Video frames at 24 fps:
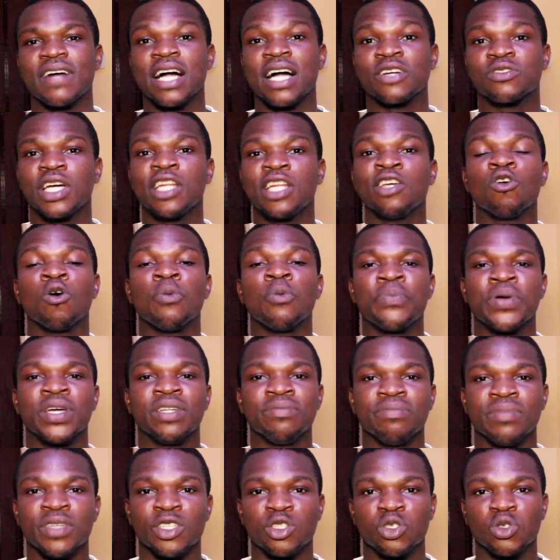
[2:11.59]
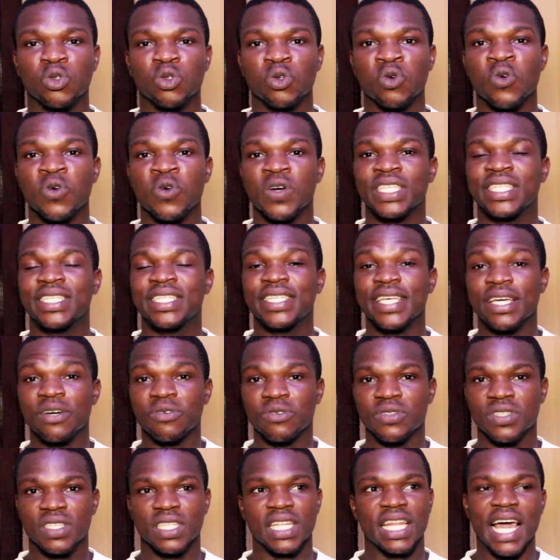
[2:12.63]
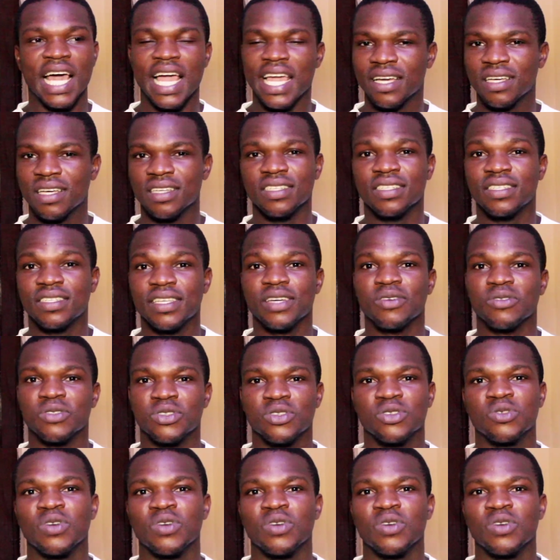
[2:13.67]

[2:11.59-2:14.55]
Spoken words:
actually opened me to sales, like sales.